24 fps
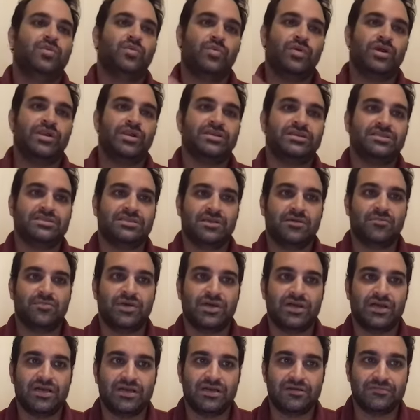running some
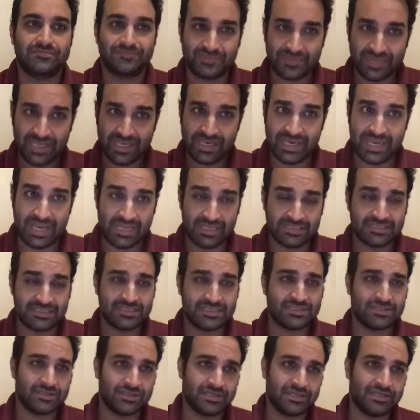
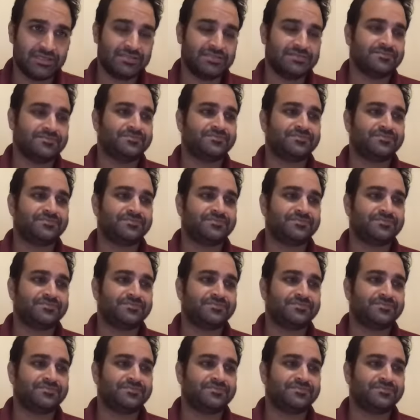analysis on it,